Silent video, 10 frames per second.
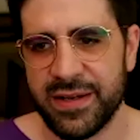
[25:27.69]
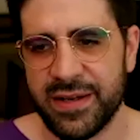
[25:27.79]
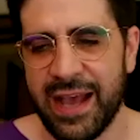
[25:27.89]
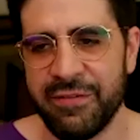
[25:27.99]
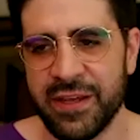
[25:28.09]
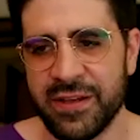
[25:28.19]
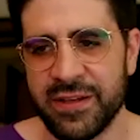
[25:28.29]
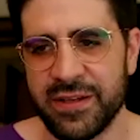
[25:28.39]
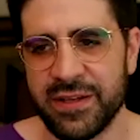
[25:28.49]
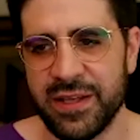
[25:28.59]

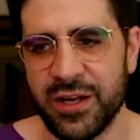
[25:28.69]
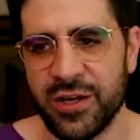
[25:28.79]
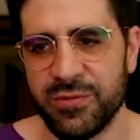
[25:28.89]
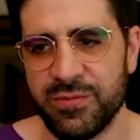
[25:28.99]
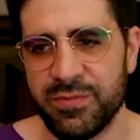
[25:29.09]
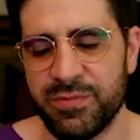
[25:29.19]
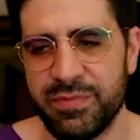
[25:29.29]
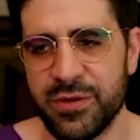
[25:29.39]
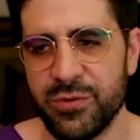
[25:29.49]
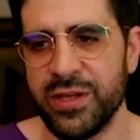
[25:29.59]
having, you know,
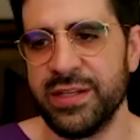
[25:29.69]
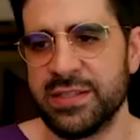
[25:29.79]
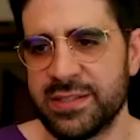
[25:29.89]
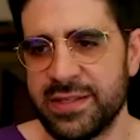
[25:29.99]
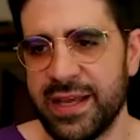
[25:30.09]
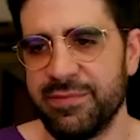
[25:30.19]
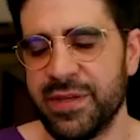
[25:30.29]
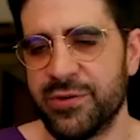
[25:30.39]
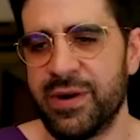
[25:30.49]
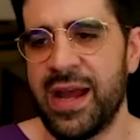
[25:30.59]
been witnessed and
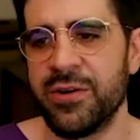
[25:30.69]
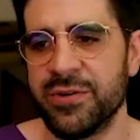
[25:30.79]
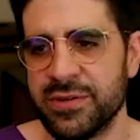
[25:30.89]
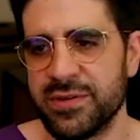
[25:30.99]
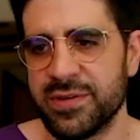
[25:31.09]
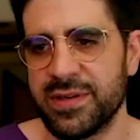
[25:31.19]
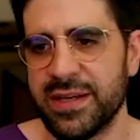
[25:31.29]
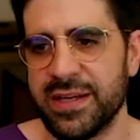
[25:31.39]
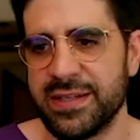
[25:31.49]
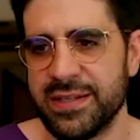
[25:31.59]
been around,
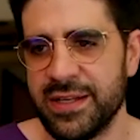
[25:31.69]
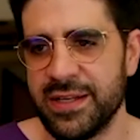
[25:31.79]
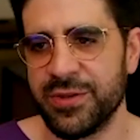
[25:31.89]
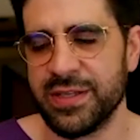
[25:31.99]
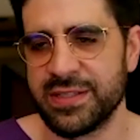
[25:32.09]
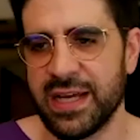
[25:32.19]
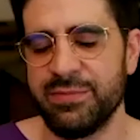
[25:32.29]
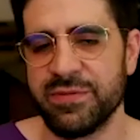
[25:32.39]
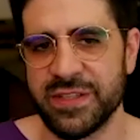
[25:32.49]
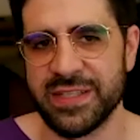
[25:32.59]
uh, you know, these
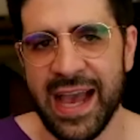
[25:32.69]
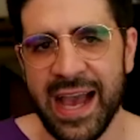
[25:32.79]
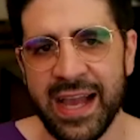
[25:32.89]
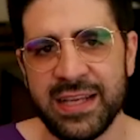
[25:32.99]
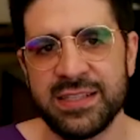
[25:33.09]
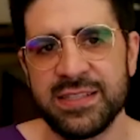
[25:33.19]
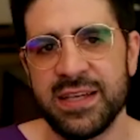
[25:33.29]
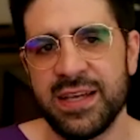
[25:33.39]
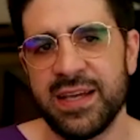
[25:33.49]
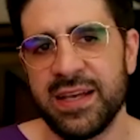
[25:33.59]
type of attacks
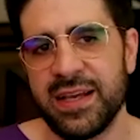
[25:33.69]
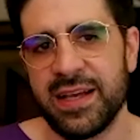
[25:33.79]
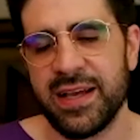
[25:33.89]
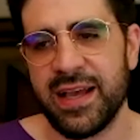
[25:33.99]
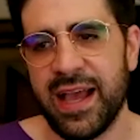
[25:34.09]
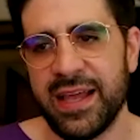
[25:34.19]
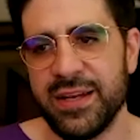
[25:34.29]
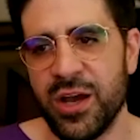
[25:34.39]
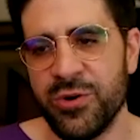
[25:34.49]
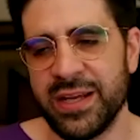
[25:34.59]
and
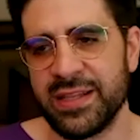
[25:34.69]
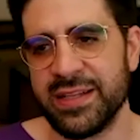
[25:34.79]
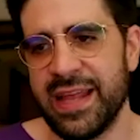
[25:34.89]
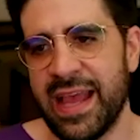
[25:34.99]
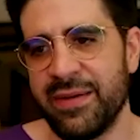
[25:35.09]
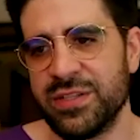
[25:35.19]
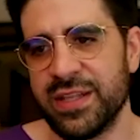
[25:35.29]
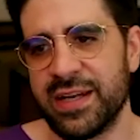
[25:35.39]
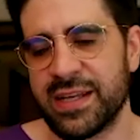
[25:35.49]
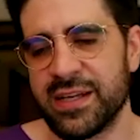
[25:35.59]
knowing the damage
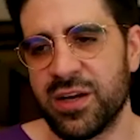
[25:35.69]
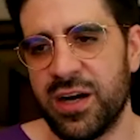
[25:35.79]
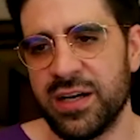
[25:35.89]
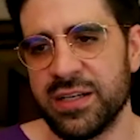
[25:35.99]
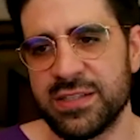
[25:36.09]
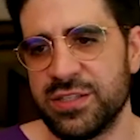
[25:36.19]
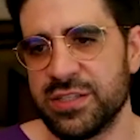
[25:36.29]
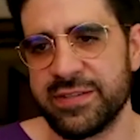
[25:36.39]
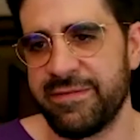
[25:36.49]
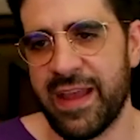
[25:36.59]
that it can cause to
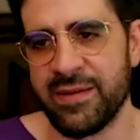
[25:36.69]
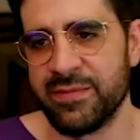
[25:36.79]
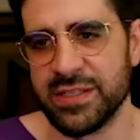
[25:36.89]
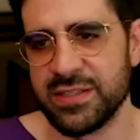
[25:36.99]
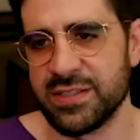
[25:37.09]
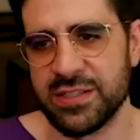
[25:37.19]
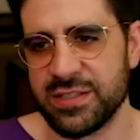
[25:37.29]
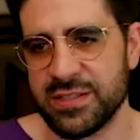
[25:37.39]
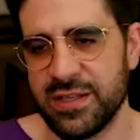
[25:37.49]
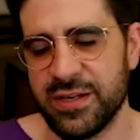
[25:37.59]
just families,
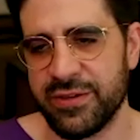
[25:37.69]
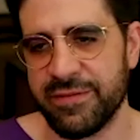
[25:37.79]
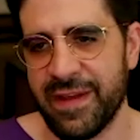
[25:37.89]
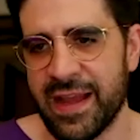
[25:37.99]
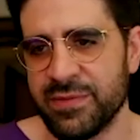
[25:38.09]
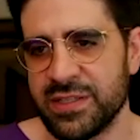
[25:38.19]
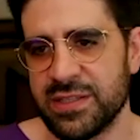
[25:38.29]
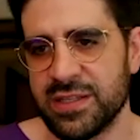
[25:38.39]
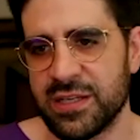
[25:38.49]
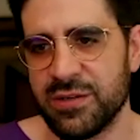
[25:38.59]
just, you know, the families
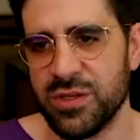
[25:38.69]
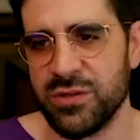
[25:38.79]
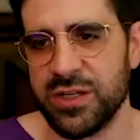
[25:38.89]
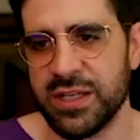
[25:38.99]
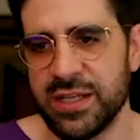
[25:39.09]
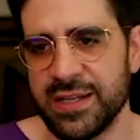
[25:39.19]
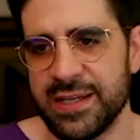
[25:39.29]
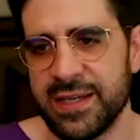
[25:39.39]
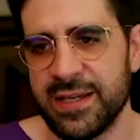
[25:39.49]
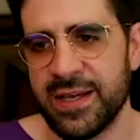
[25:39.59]
in the community.
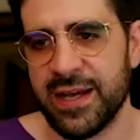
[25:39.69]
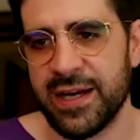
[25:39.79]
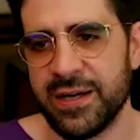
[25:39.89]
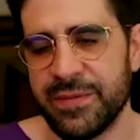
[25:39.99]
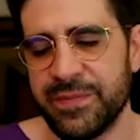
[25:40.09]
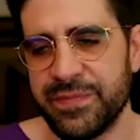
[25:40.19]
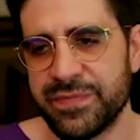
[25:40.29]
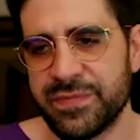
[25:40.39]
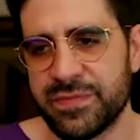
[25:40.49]
Um,